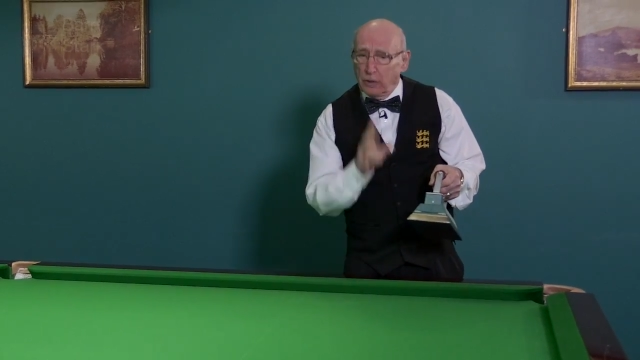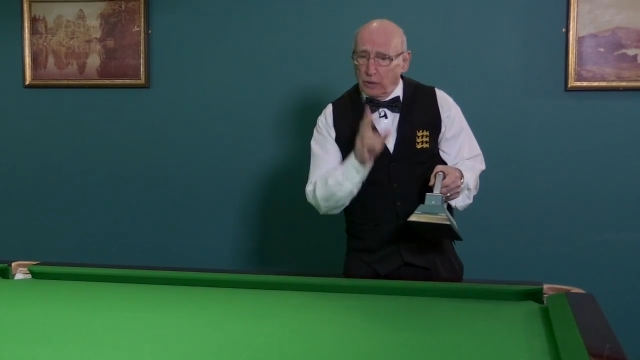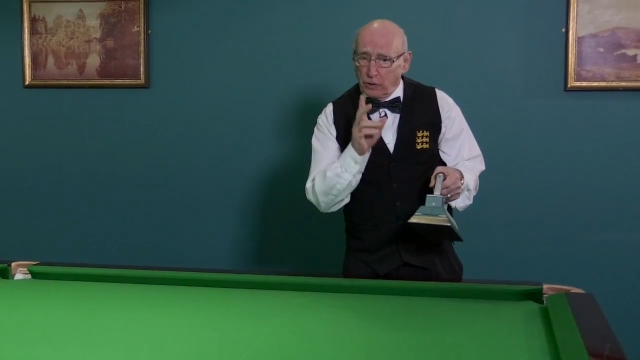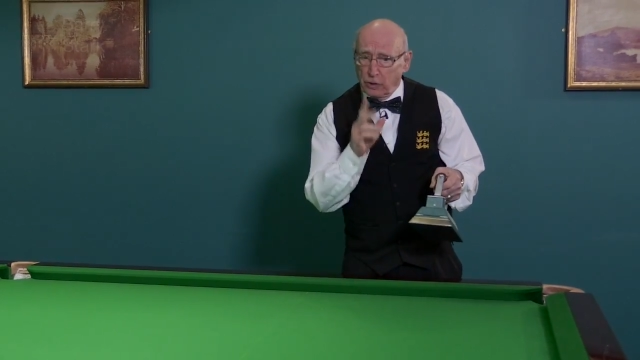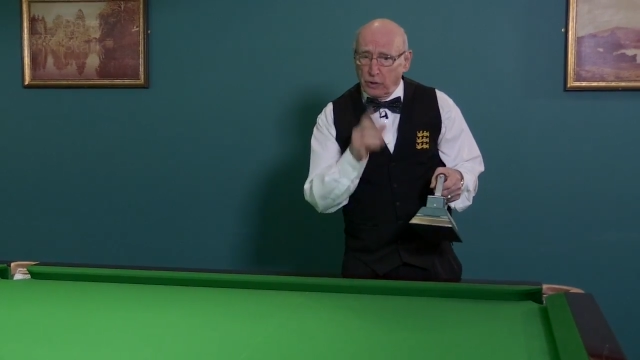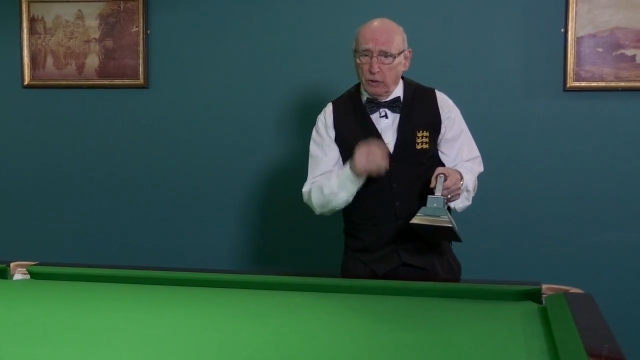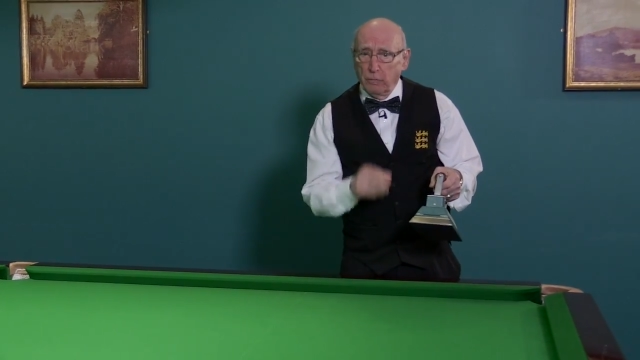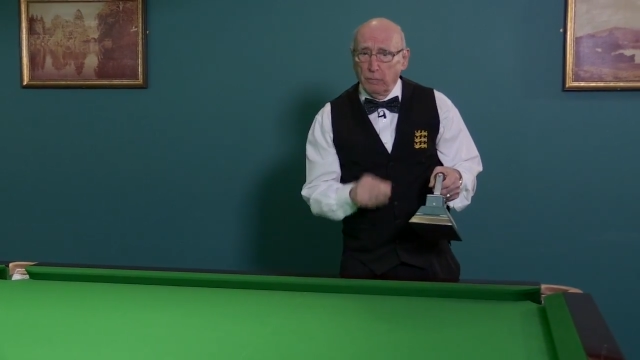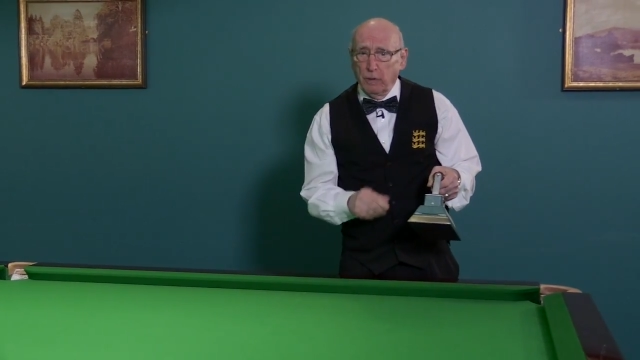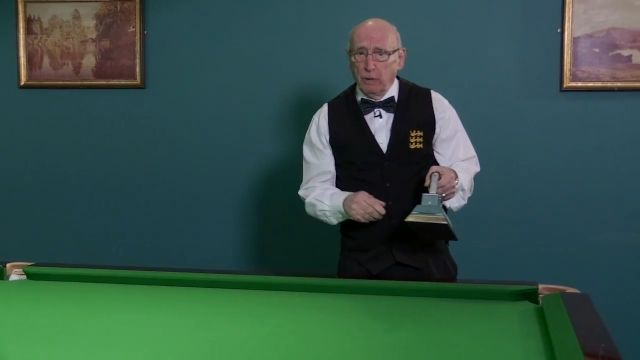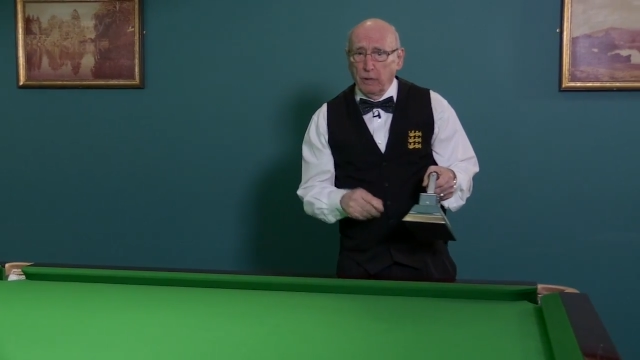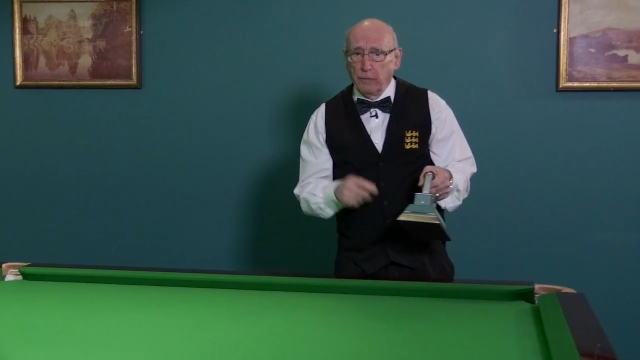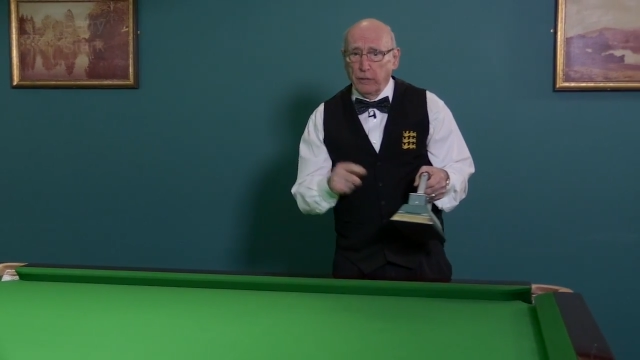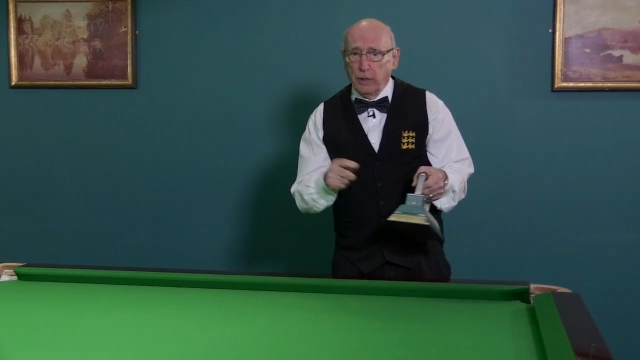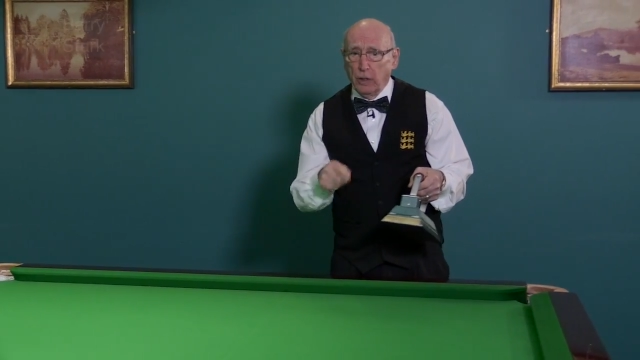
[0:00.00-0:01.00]
Some
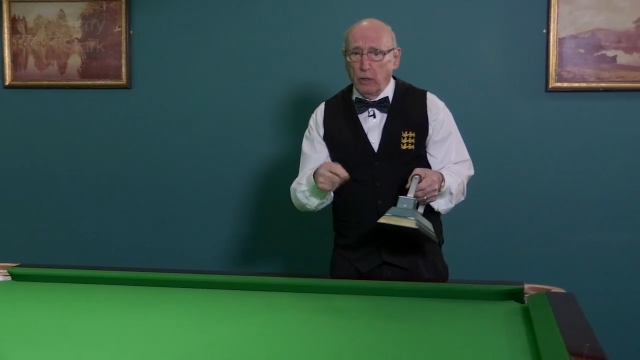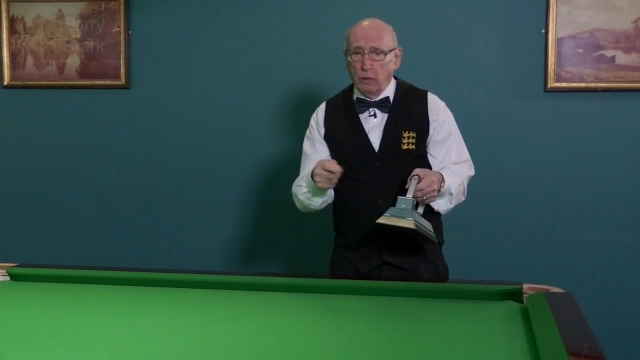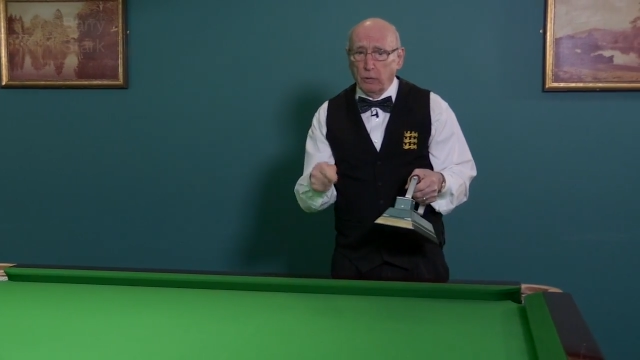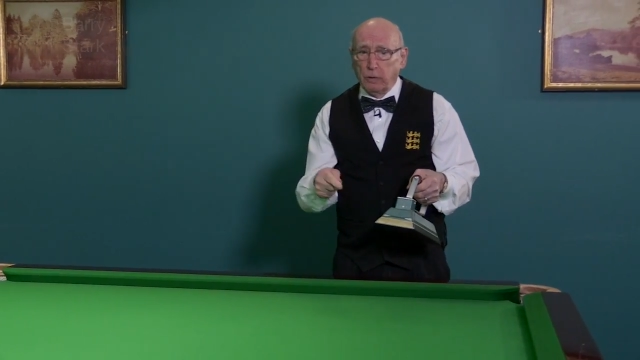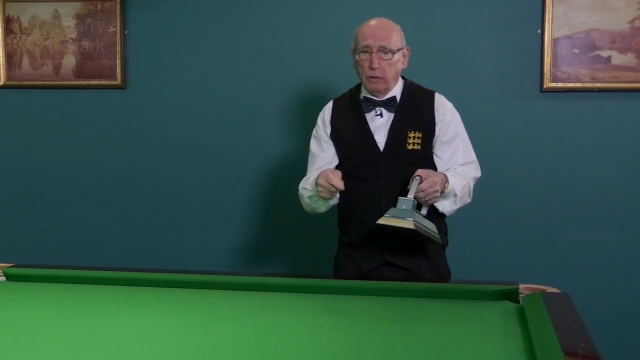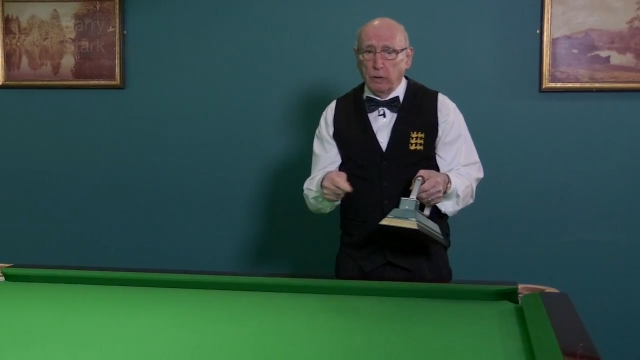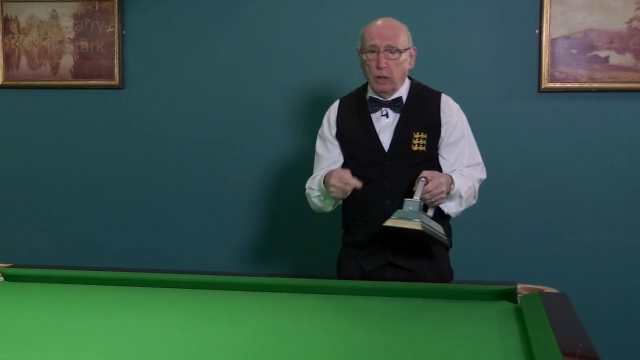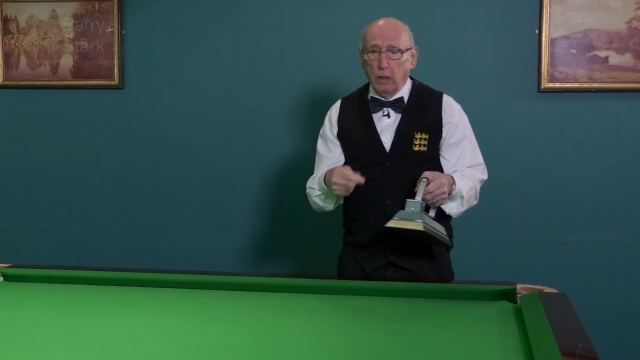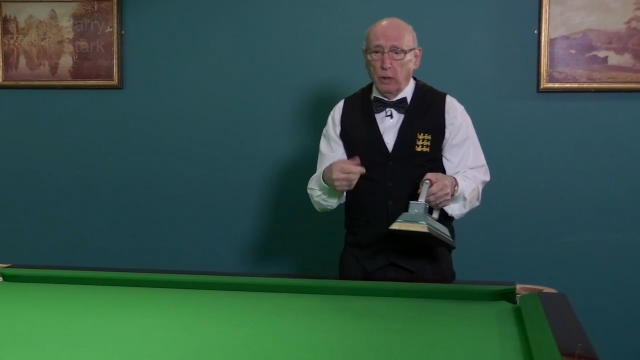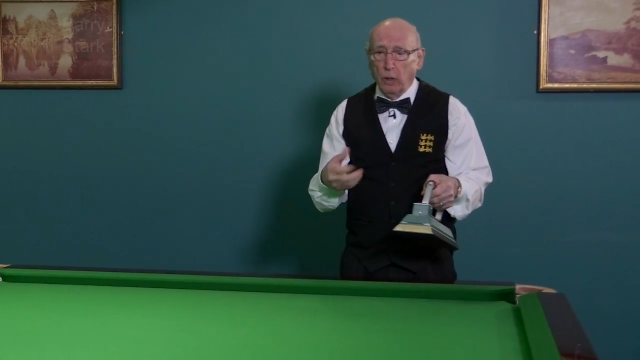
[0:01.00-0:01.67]
of the older,